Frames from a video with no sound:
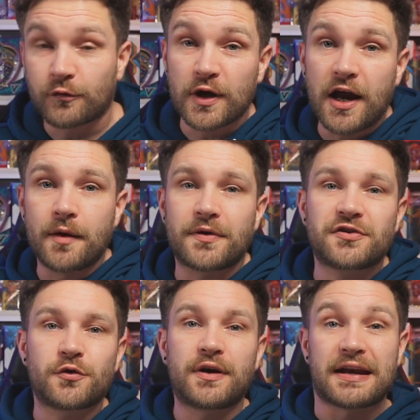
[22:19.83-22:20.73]
I really hope you
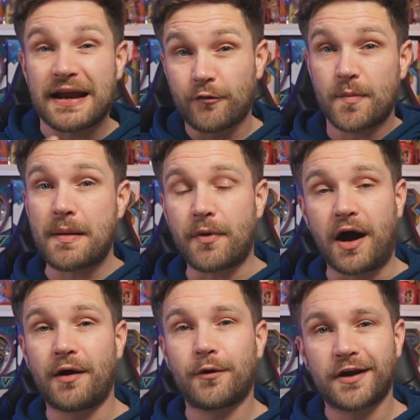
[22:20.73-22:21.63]
enjoyed it. Now, remember,
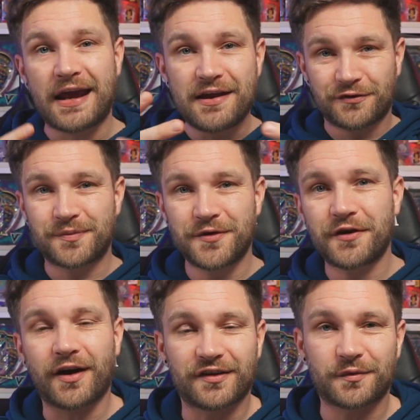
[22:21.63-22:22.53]
I want to hear from you
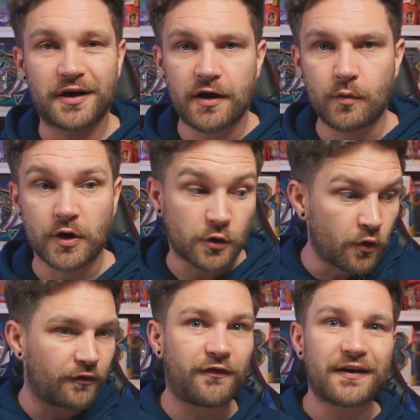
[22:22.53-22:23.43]
guys. I want to know what
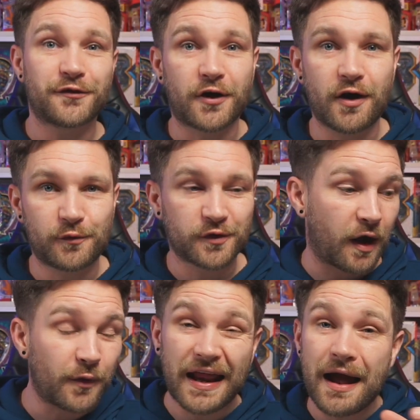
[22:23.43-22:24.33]
your favourite card was.
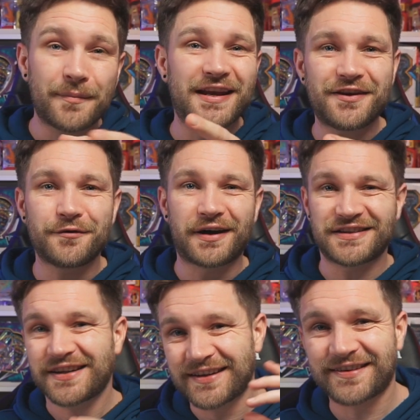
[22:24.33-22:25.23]
I wonder how many of you are
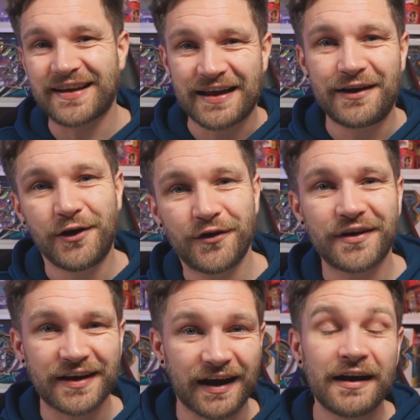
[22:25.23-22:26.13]
actually going to say that
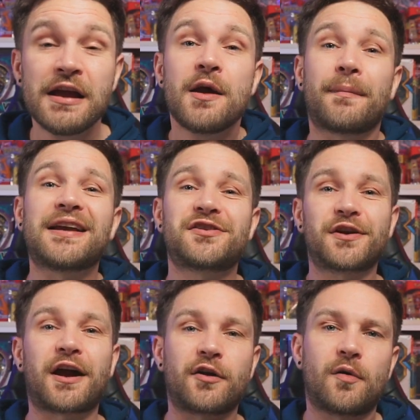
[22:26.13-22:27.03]
Lugia. Make sure to
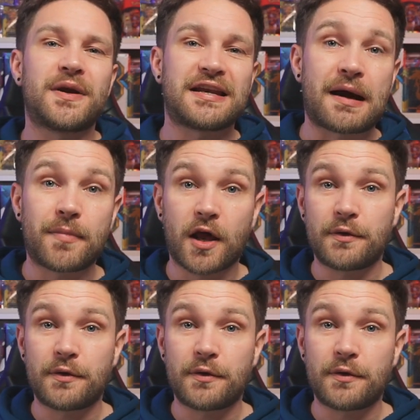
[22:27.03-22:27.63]
go and comment down below.